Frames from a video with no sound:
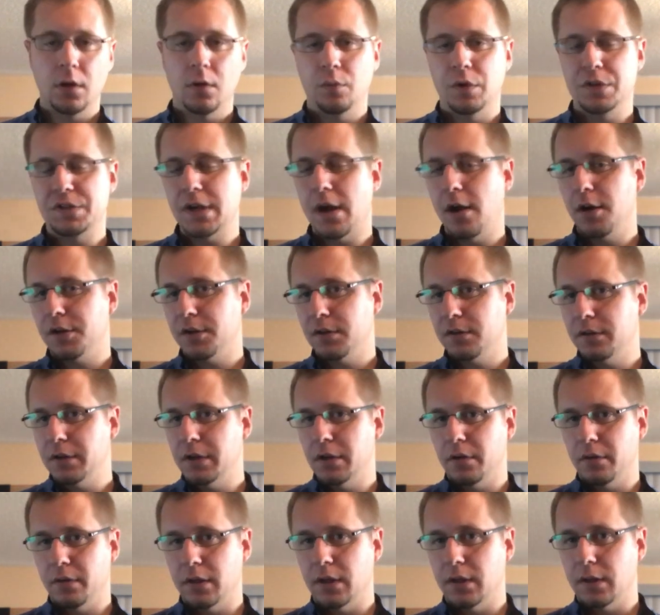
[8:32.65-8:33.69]
We talked
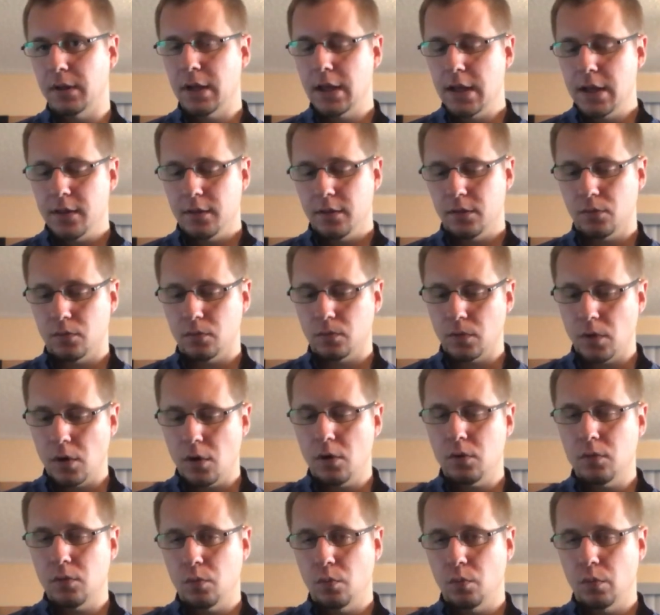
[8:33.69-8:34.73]
earlier that the
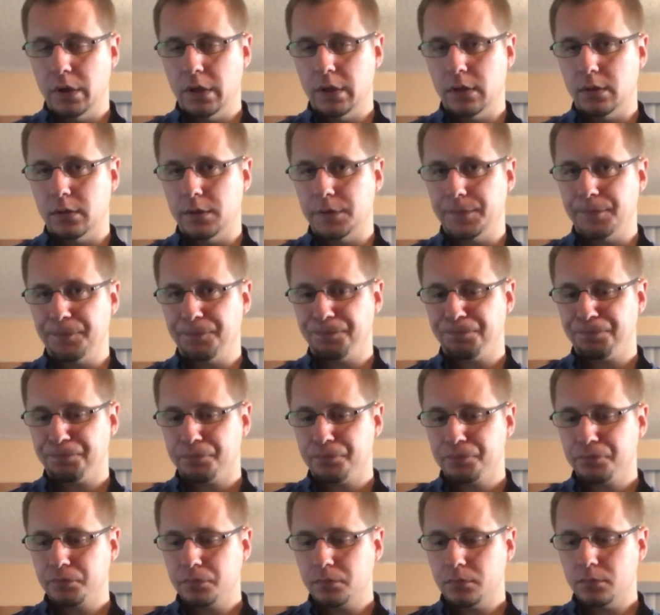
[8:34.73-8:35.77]
roll will
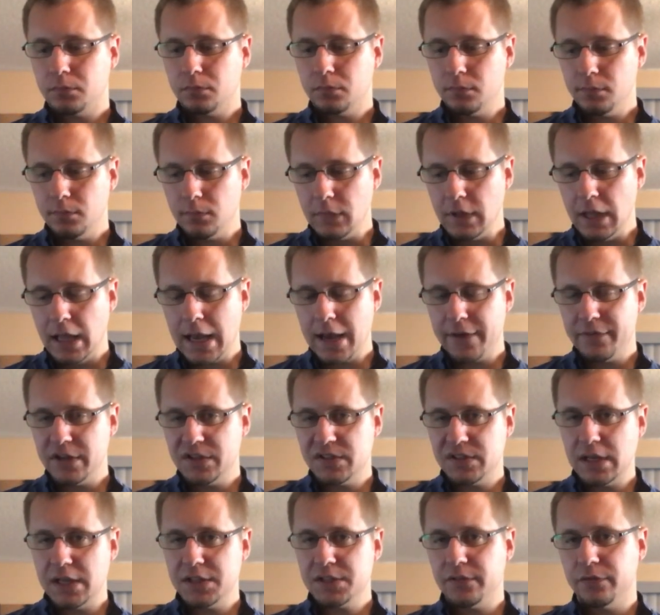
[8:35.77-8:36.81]
have a
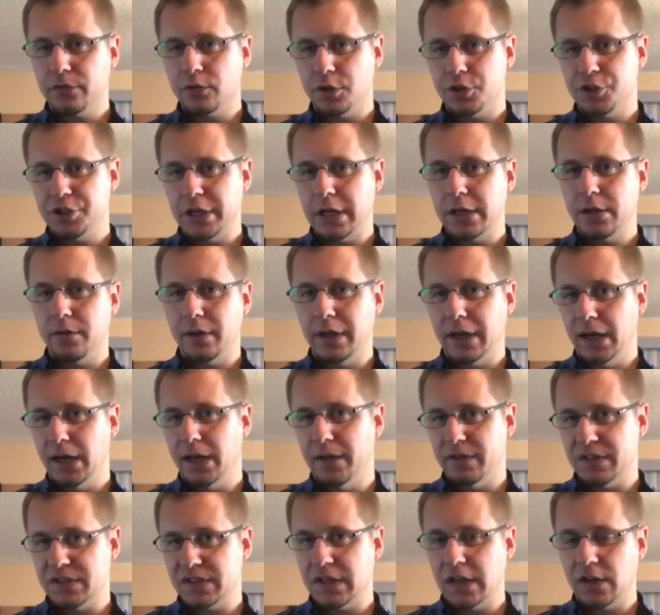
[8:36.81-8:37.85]
sense of crescendo in and
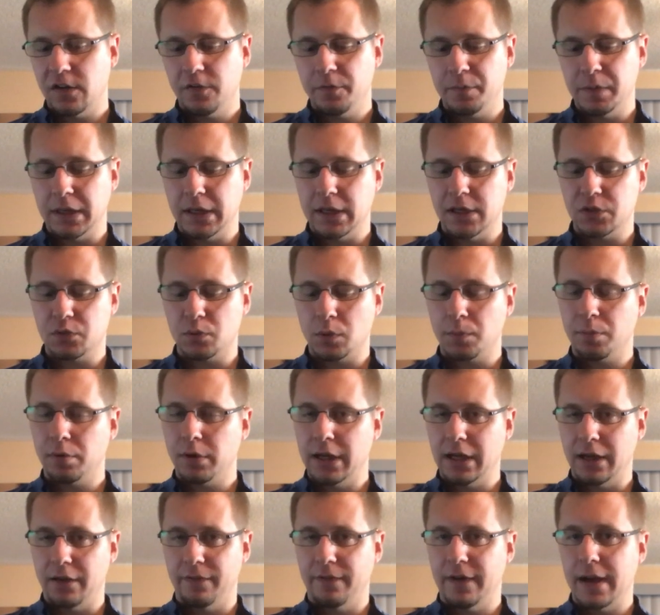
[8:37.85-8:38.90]
of itself because we're
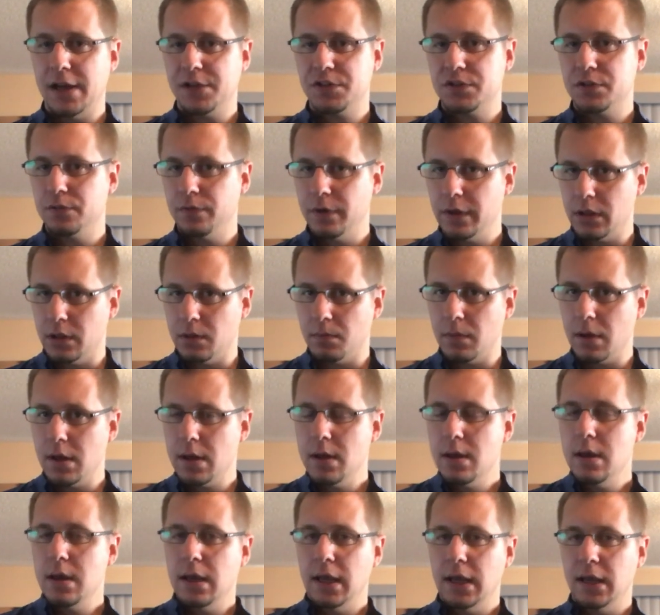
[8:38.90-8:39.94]
playing a faster rhythm,
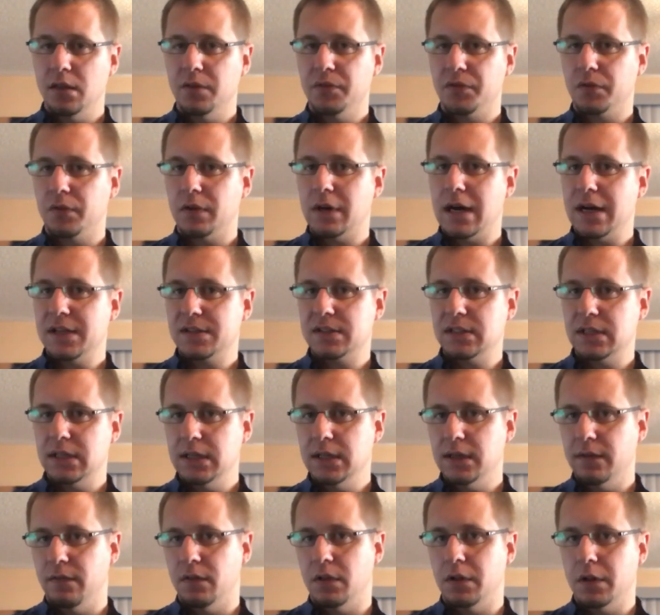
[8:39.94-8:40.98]
and the
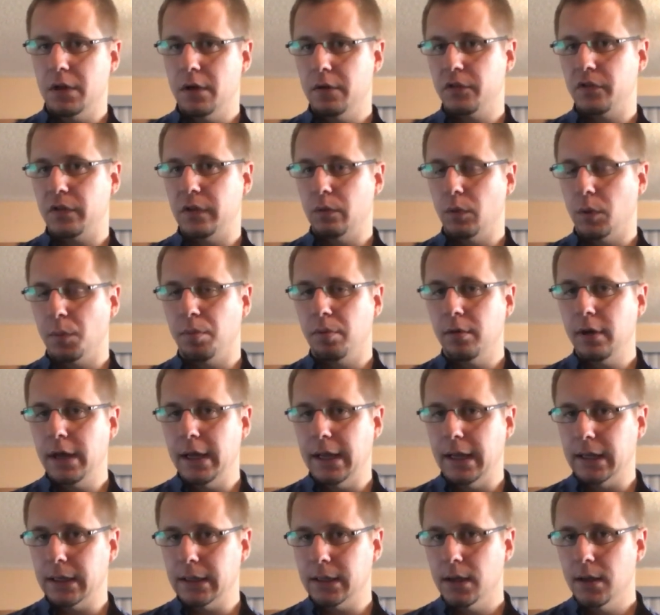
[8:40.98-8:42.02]
velocity of the notes that we're
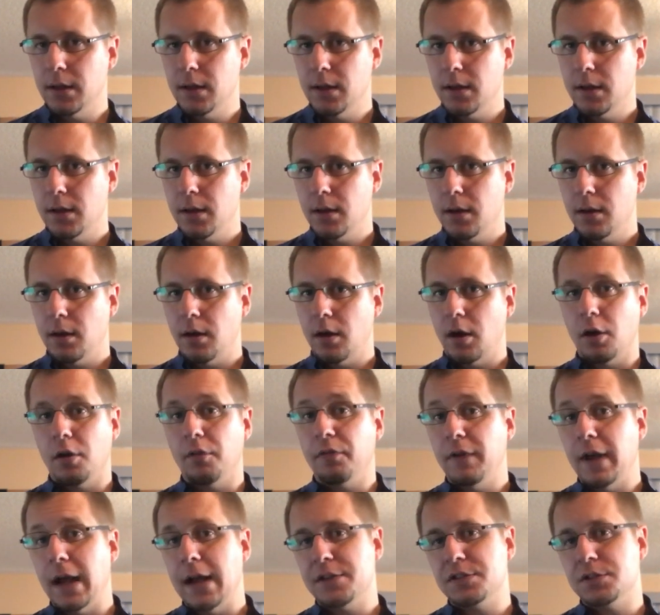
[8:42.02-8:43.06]
playing are
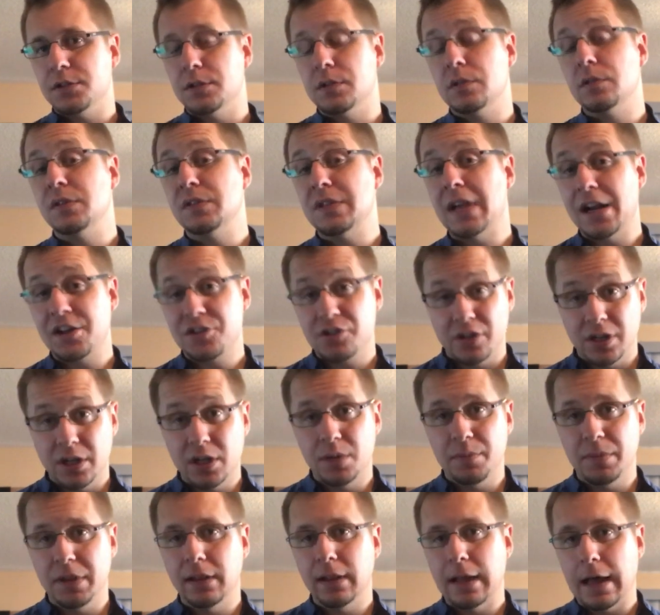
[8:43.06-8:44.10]
faster. So it's actually going
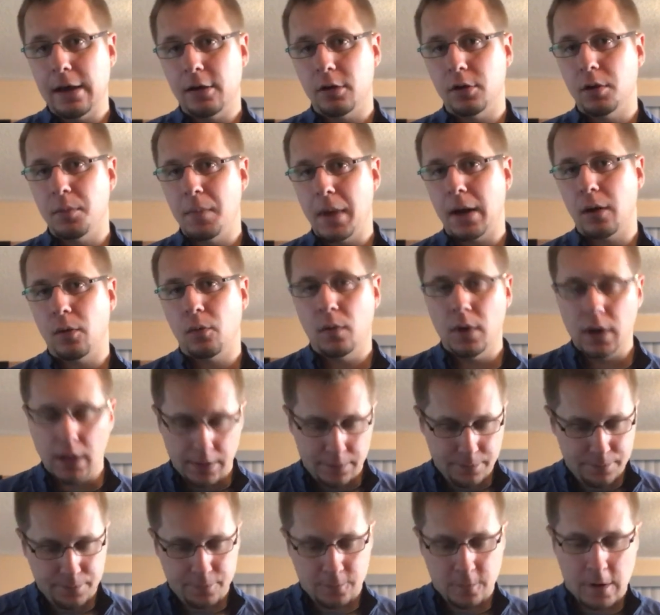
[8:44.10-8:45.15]
to be louder no matter
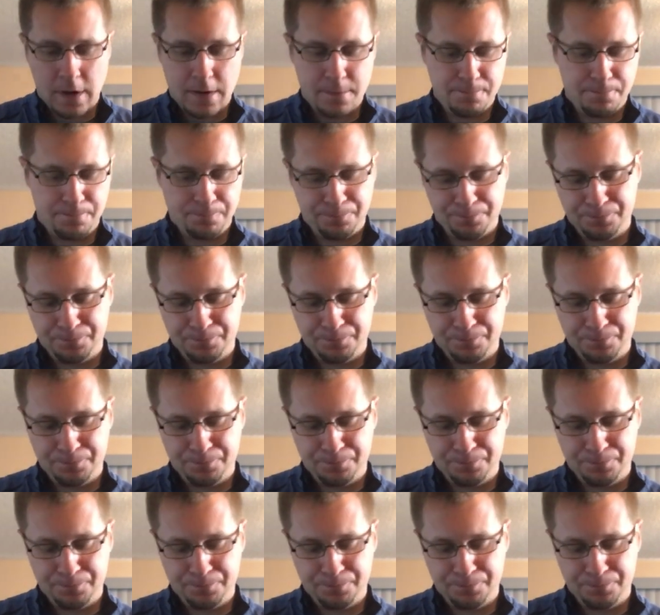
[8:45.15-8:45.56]
what, right?